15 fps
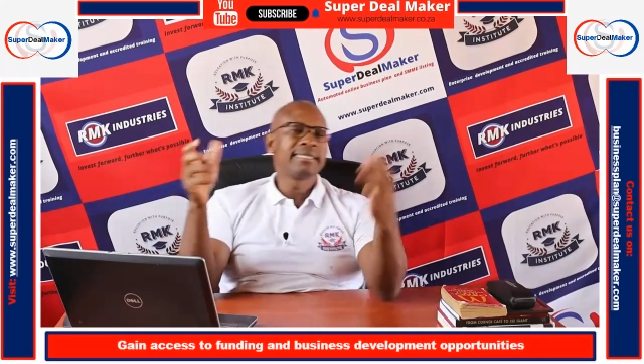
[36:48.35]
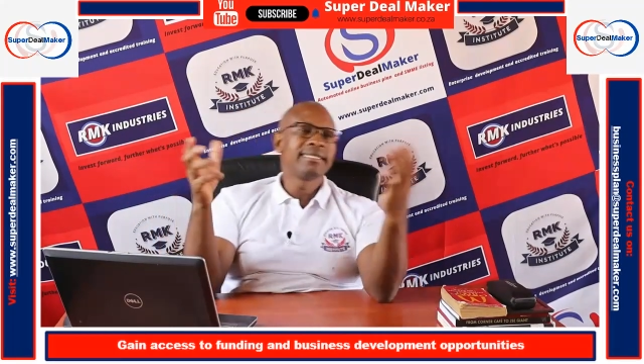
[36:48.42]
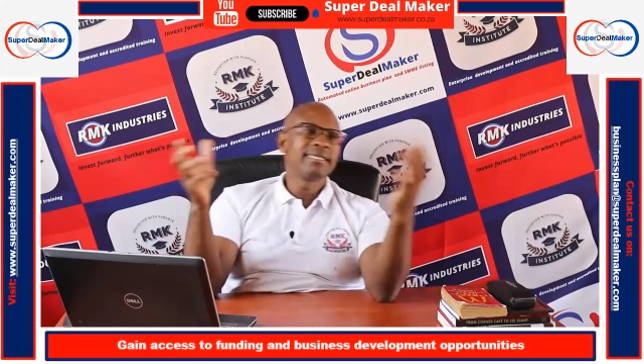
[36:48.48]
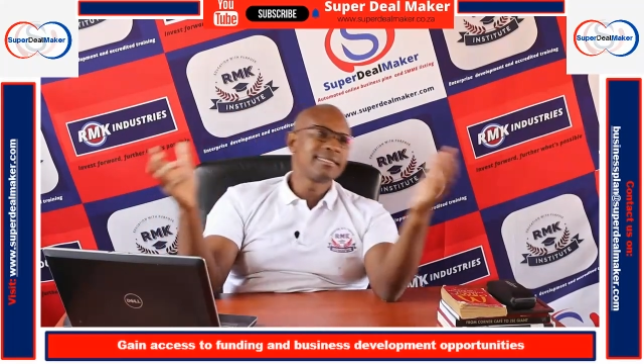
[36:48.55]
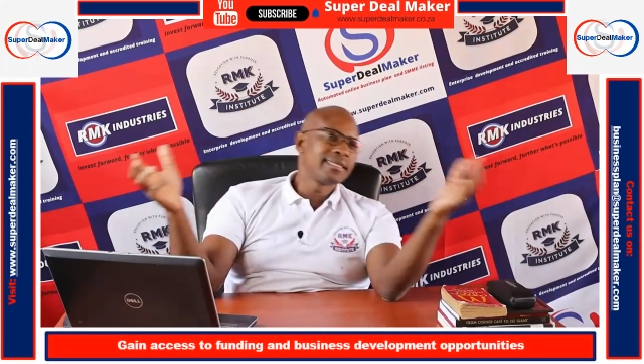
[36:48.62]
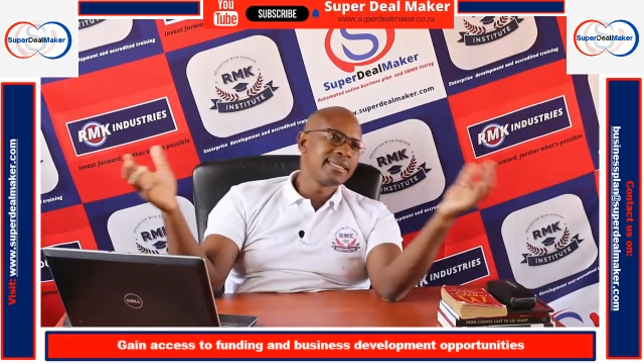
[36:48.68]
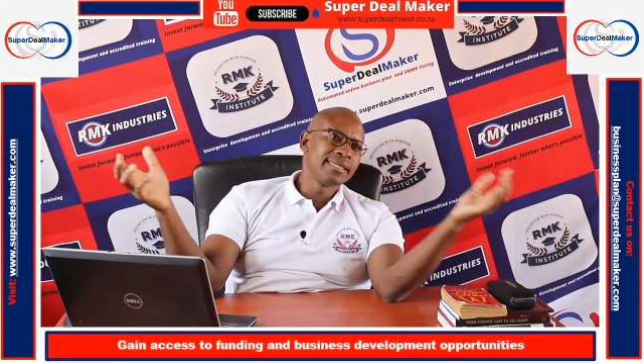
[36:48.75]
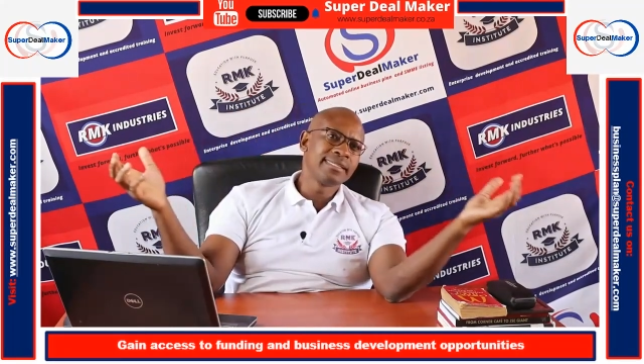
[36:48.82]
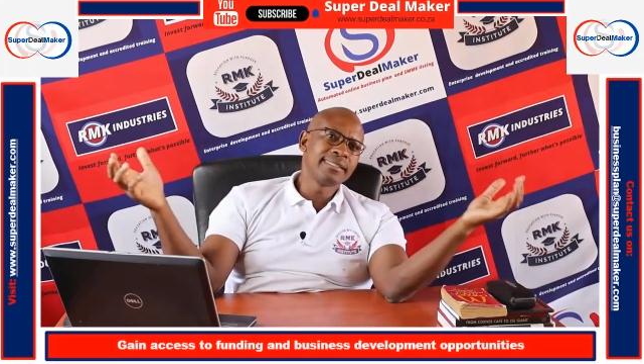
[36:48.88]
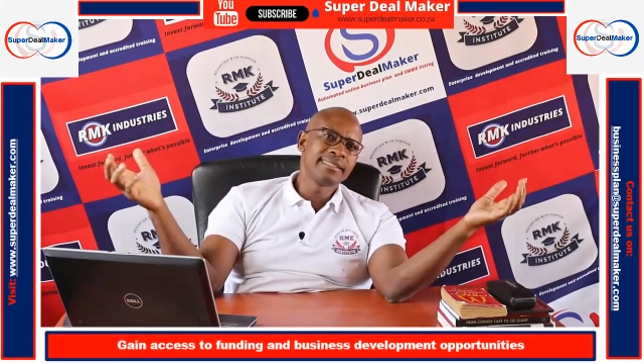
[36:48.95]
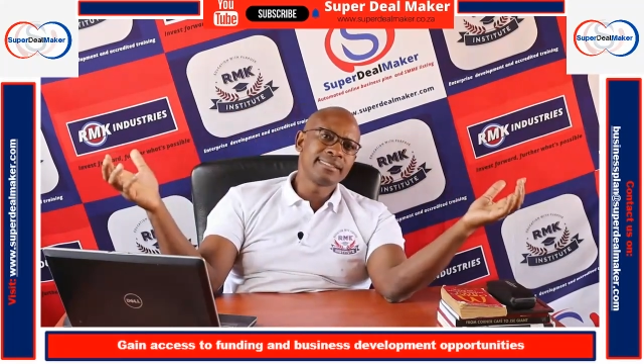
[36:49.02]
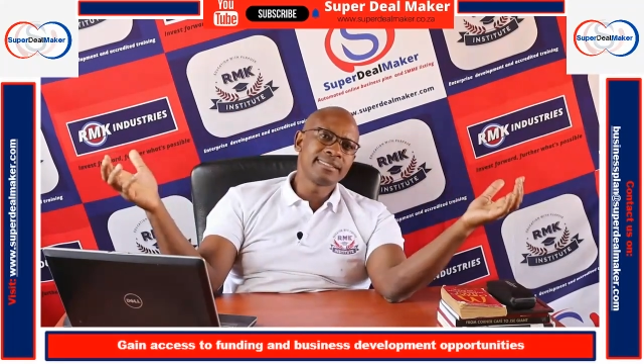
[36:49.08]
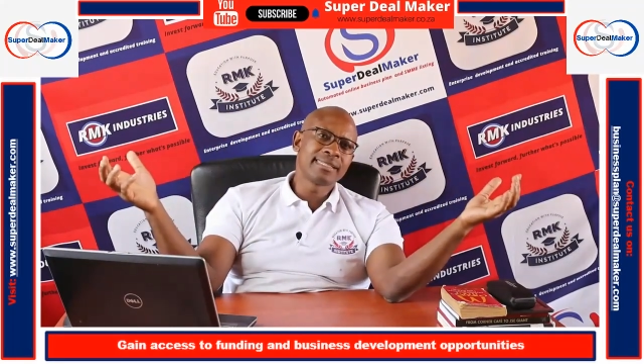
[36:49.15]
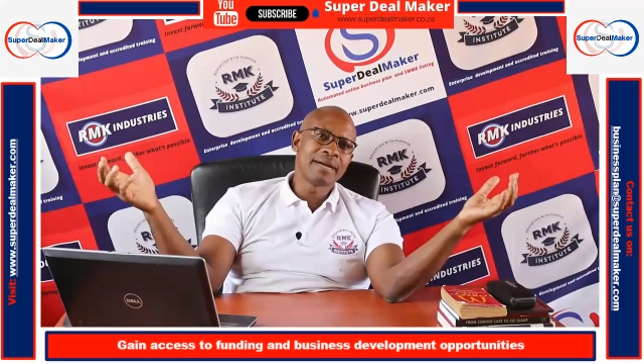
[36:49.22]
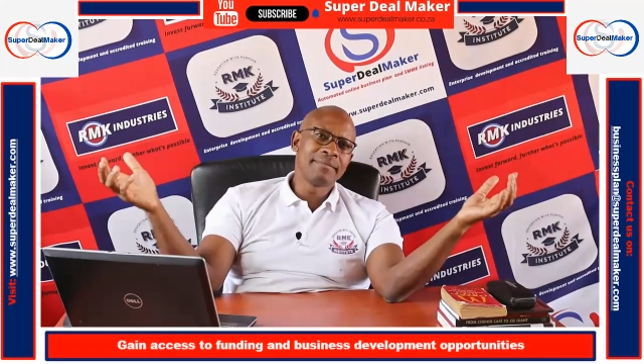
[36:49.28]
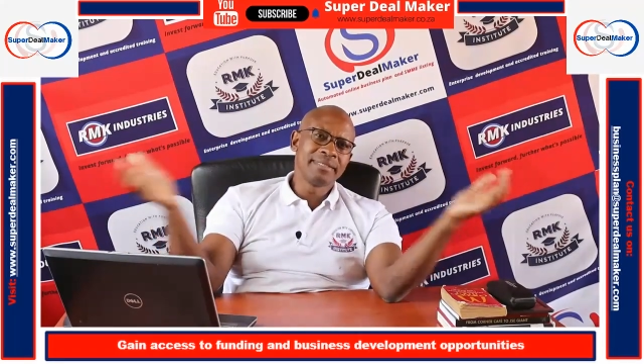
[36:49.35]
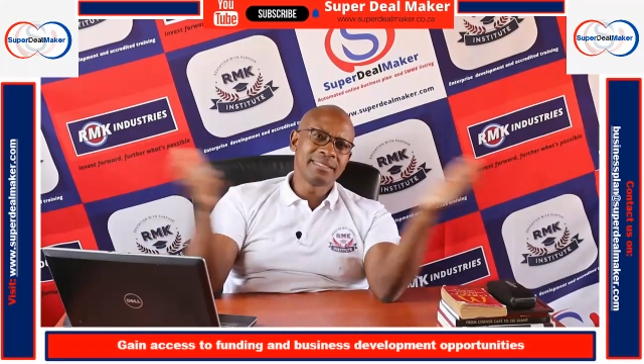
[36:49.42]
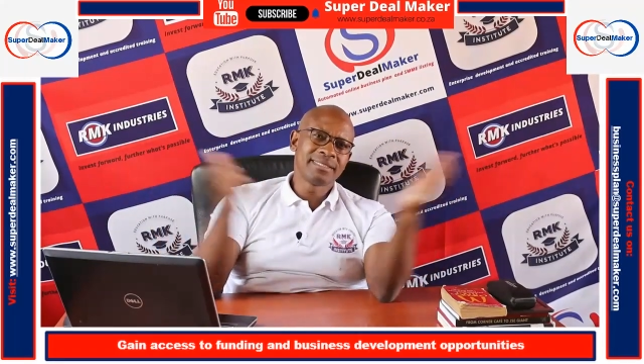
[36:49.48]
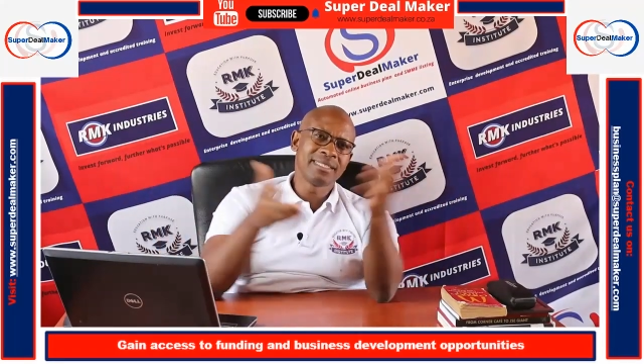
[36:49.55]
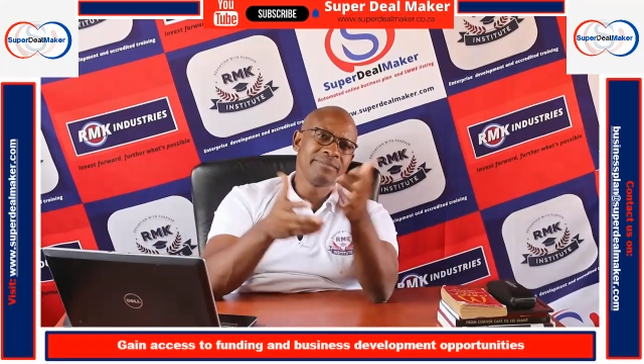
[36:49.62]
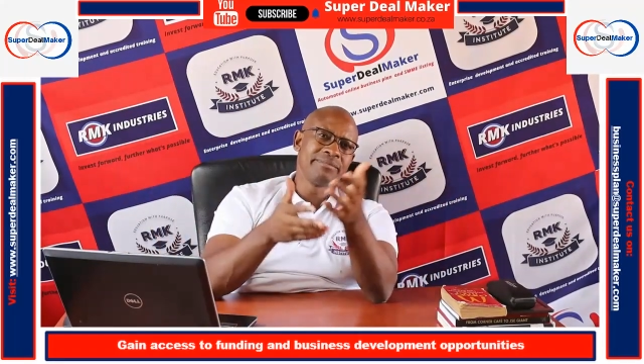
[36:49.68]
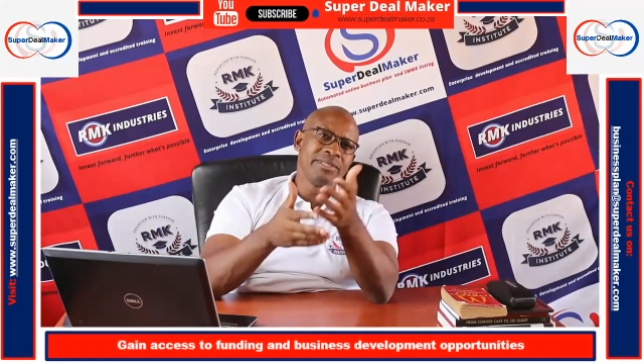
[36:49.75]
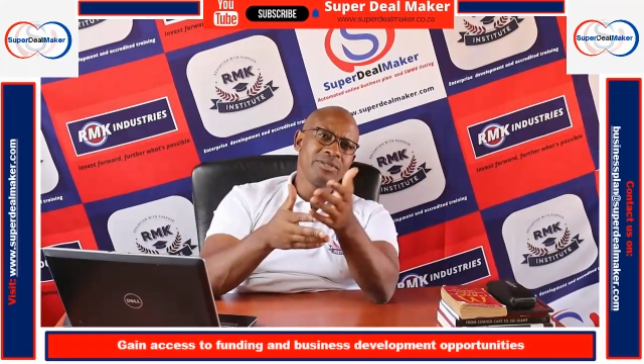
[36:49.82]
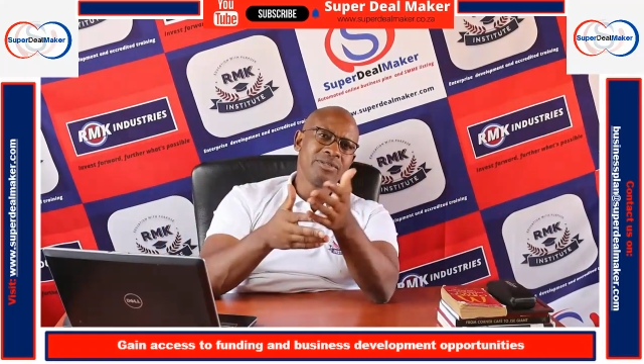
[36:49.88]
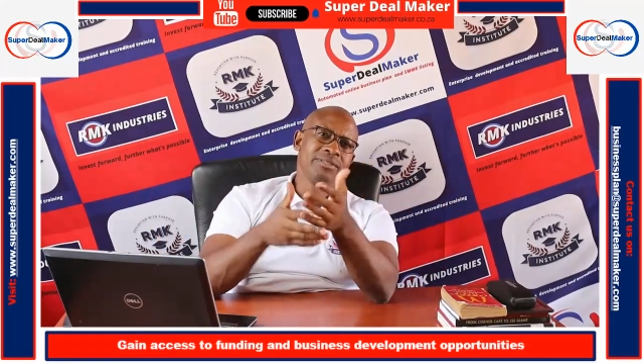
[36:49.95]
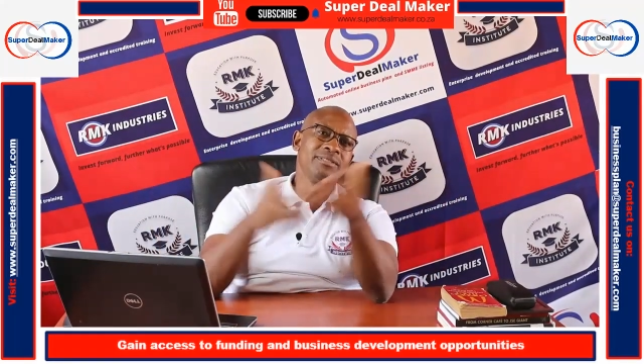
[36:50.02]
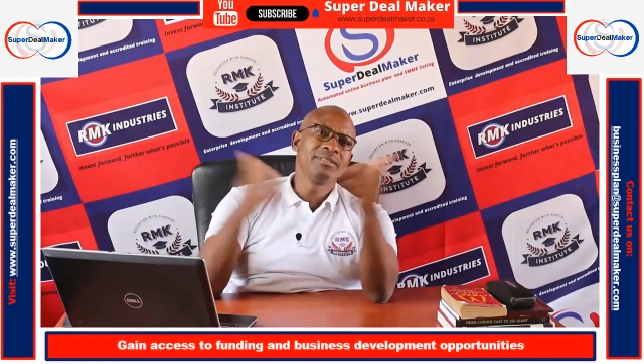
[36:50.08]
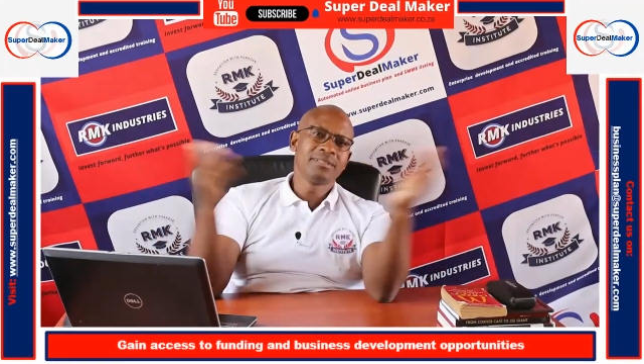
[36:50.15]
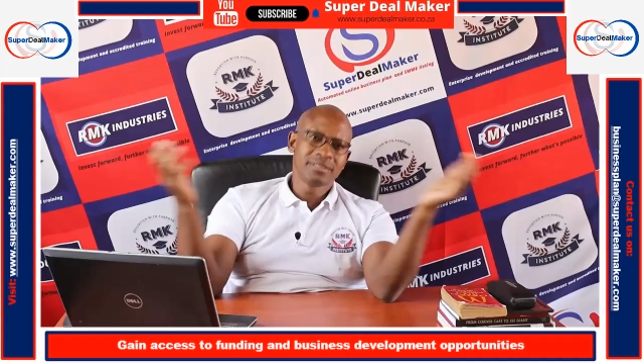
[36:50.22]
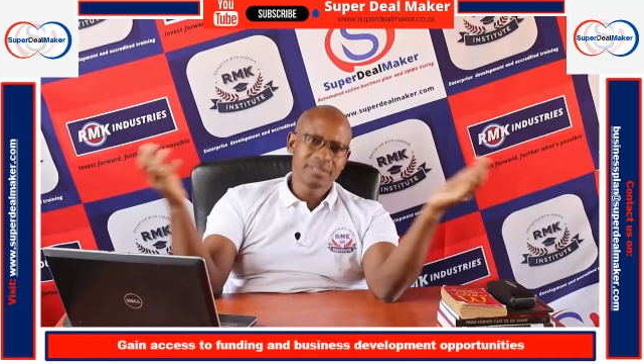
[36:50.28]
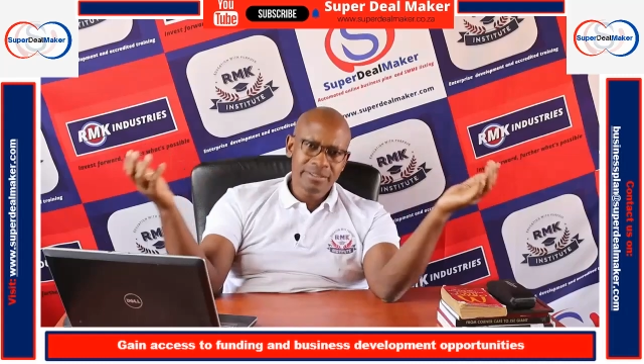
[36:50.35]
let's say, 10 million.